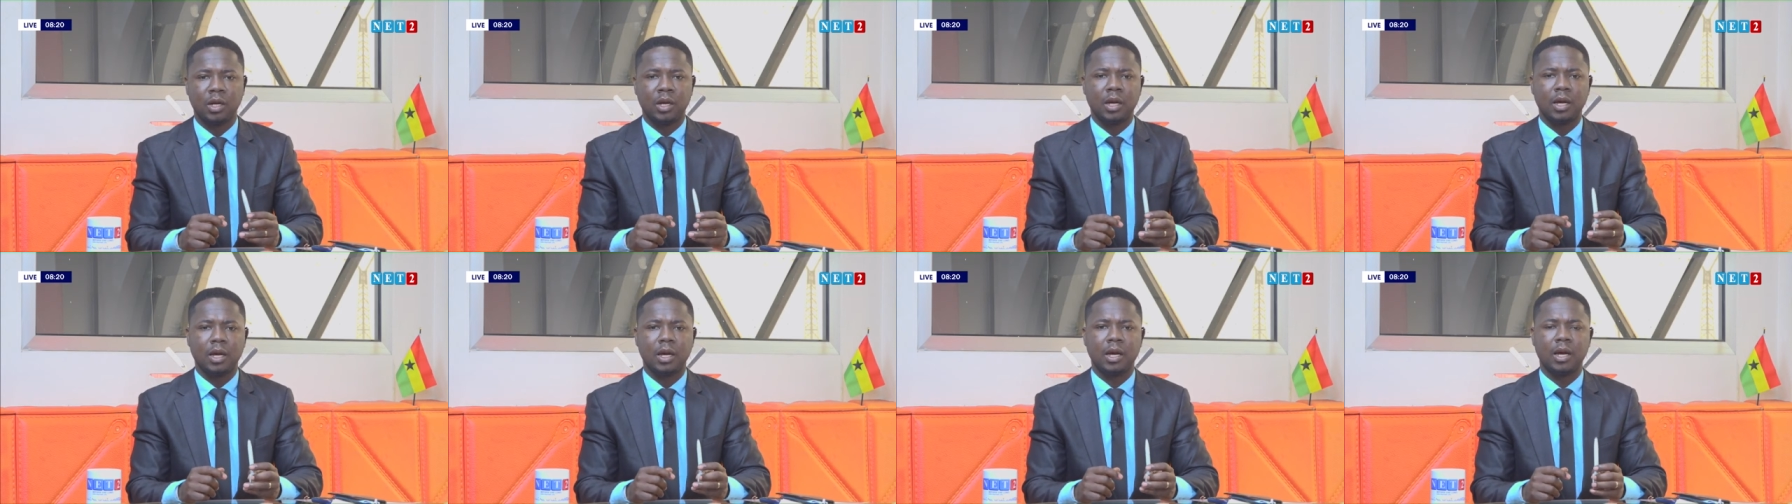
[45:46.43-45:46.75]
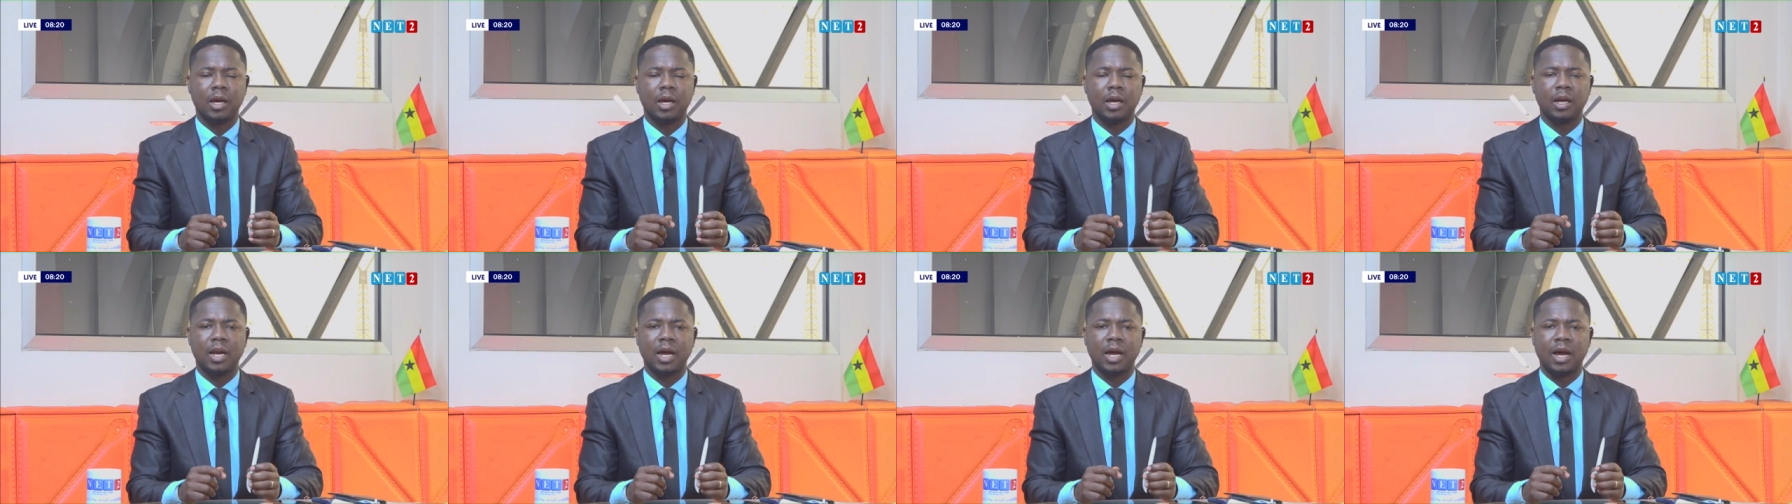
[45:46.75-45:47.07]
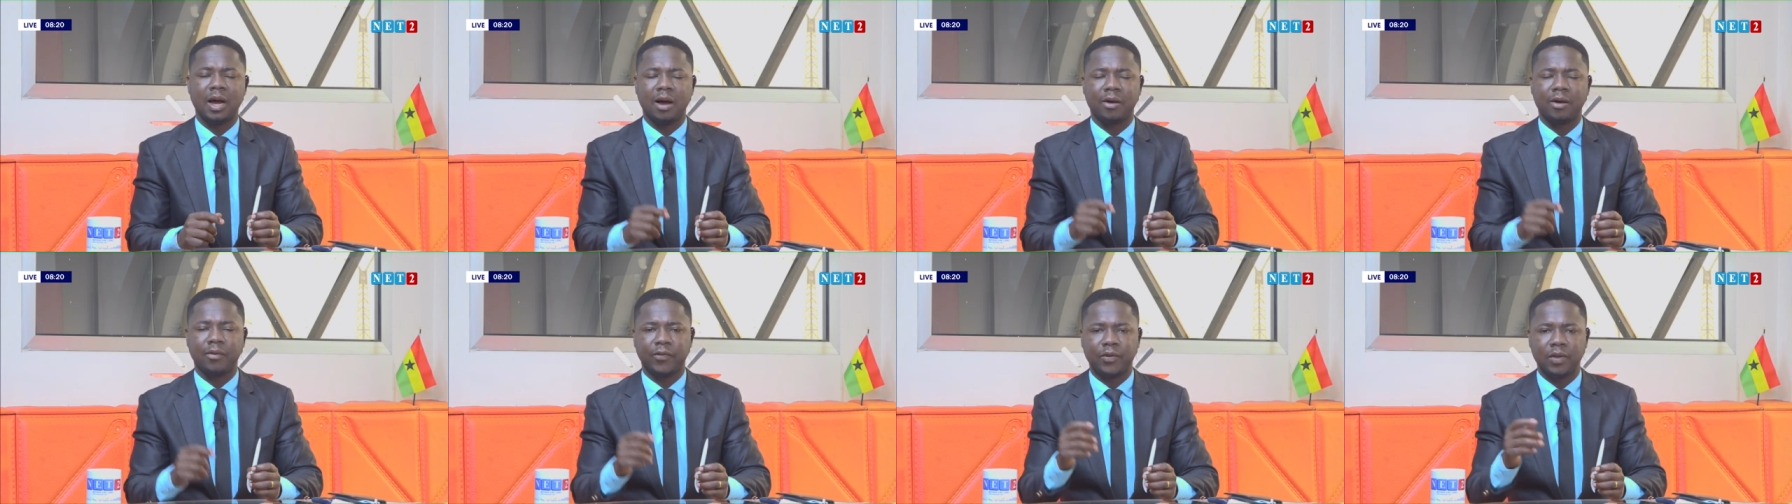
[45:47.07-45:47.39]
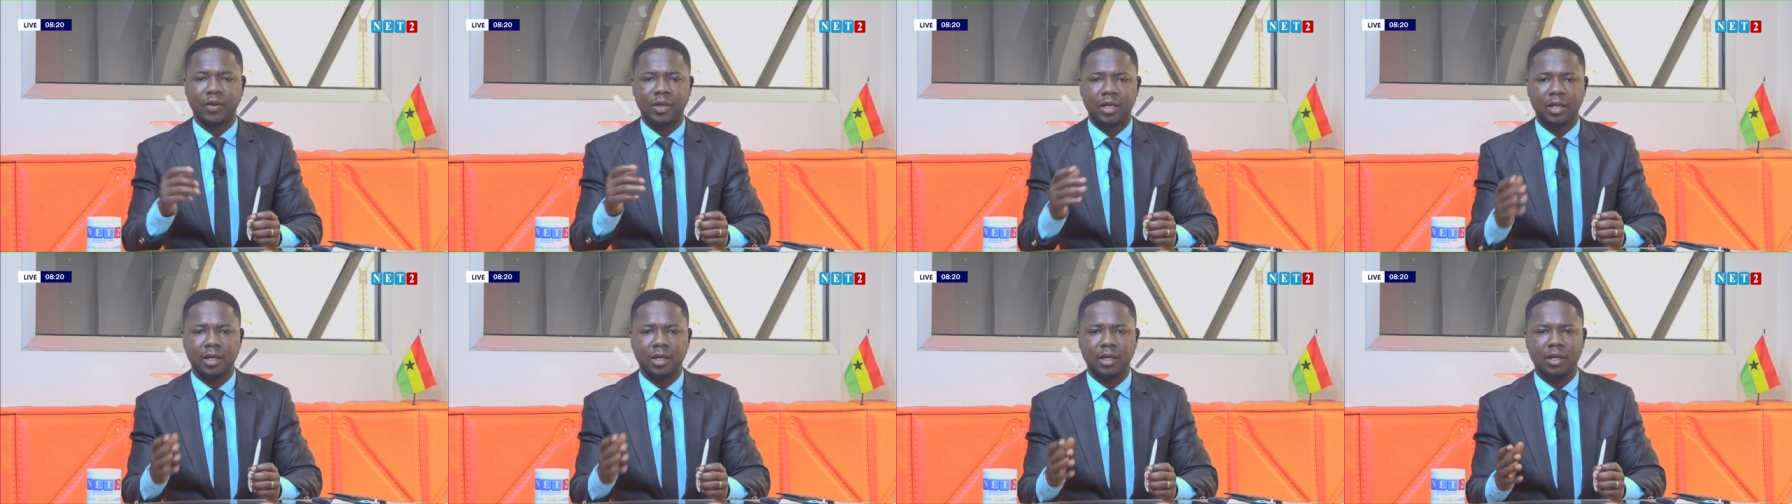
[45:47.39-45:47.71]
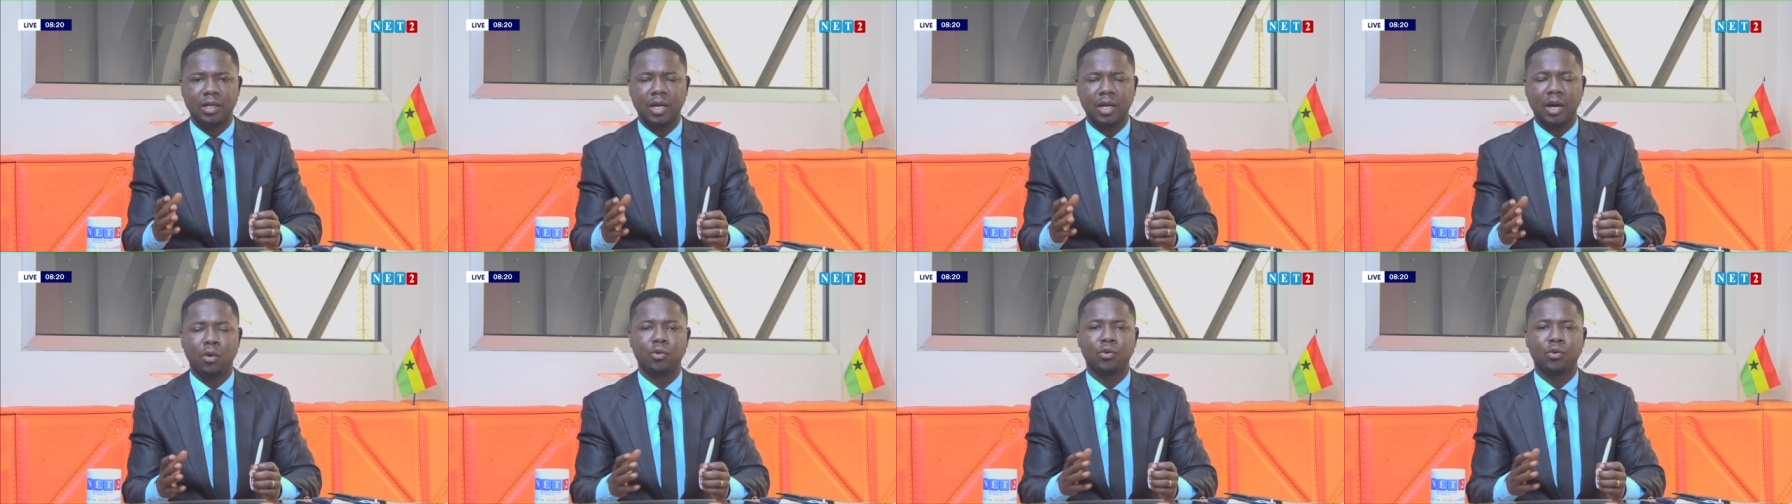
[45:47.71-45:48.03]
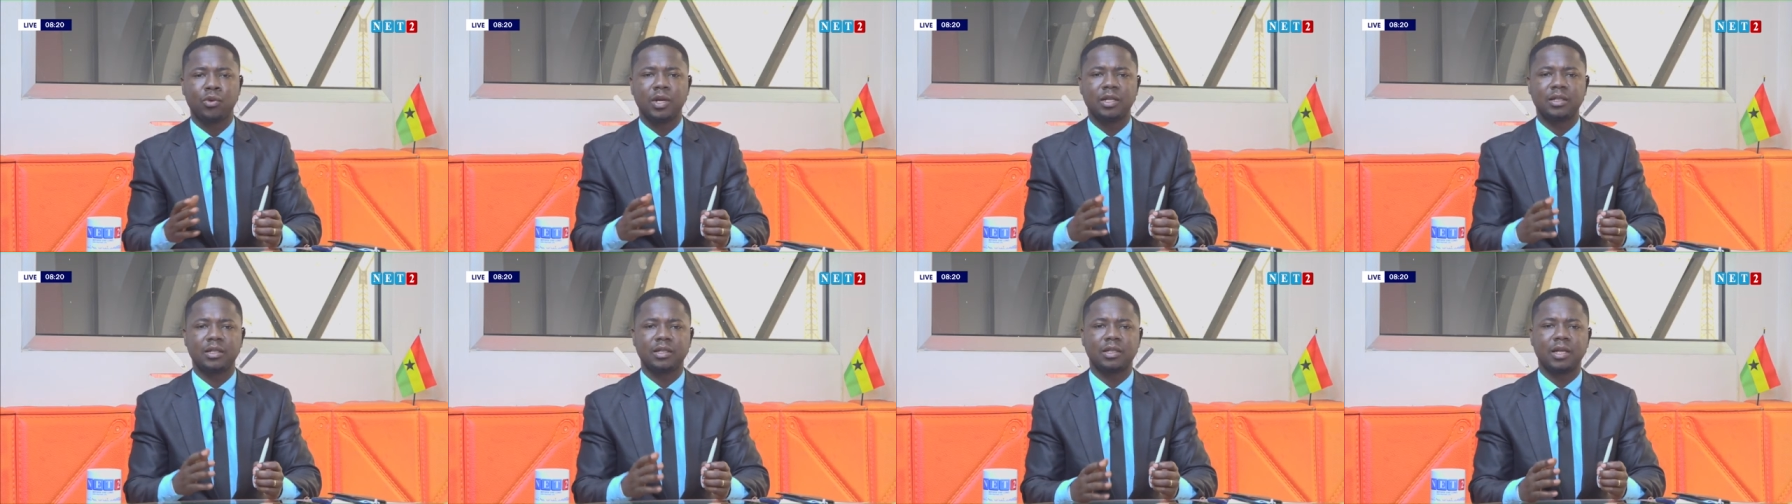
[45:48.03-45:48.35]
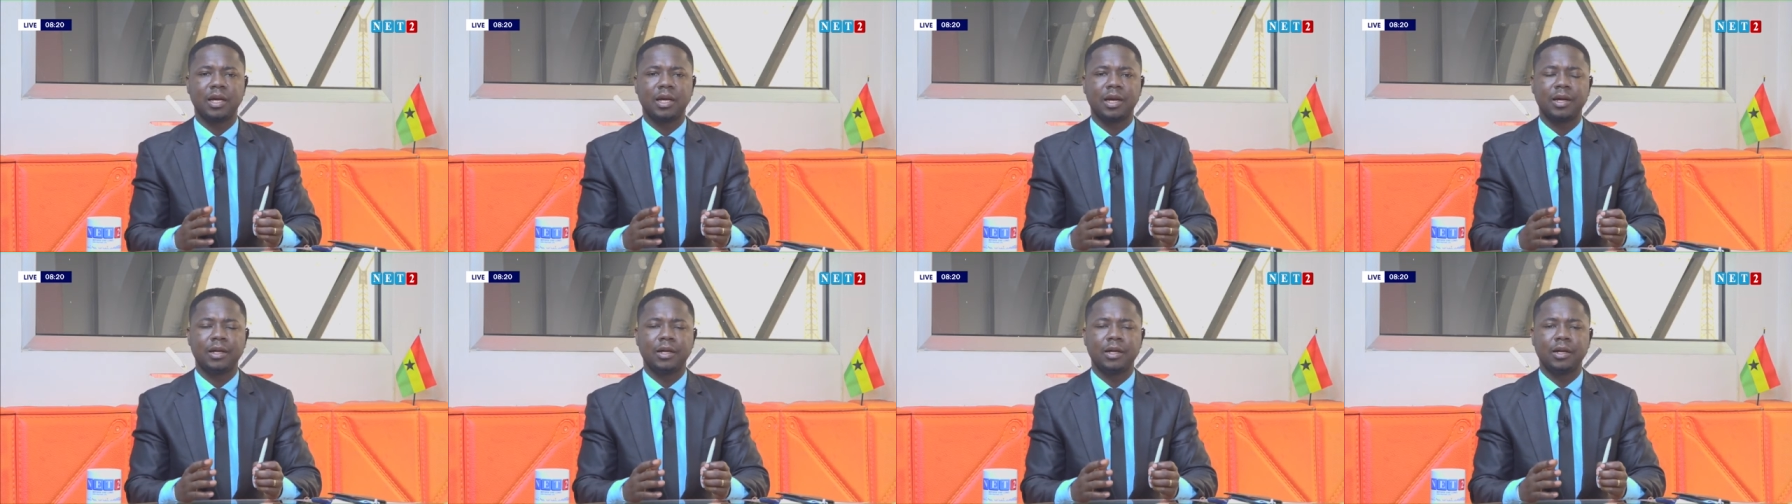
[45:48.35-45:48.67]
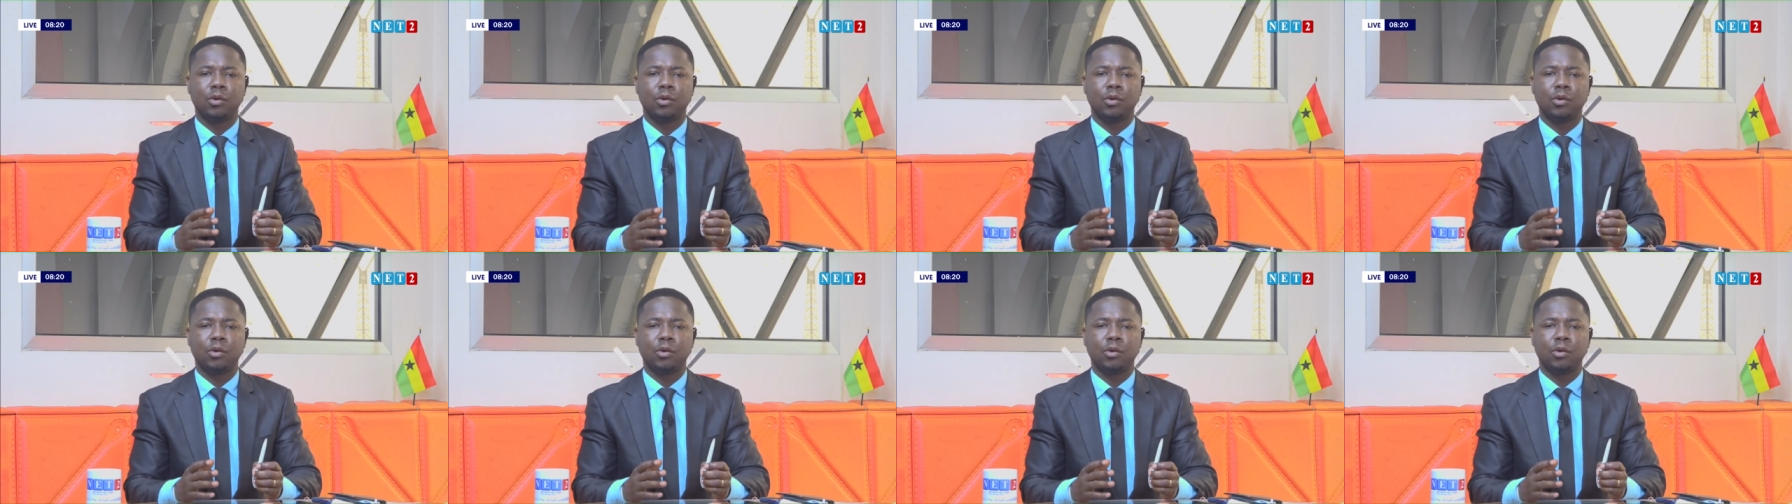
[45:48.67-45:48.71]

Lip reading: na afi yahore nsa